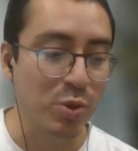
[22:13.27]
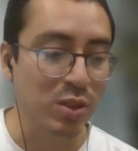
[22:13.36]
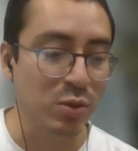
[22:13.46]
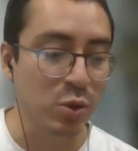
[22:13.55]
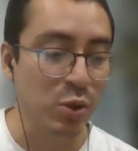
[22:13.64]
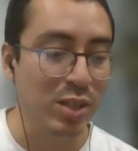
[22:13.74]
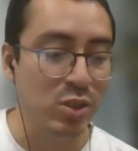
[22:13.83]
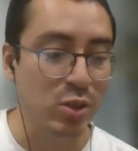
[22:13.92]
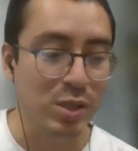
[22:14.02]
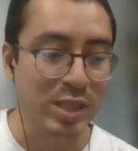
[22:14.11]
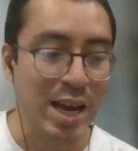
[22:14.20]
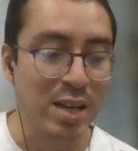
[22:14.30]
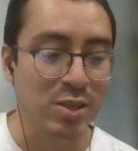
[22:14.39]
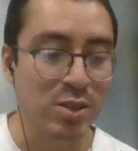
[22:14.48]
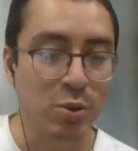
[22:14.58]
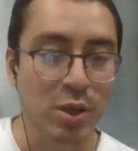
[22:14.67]
because when you get so
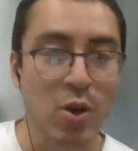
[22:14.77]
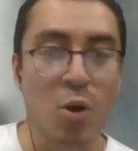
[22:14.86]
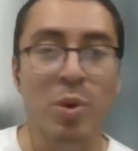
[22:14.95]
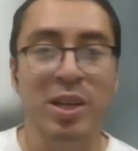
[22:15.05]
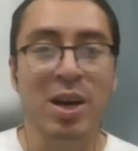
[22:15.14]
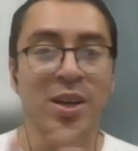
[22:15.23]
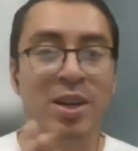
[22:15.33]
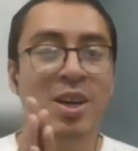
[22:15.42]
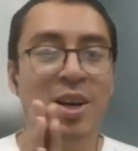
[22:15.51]
attached to like, oh my god,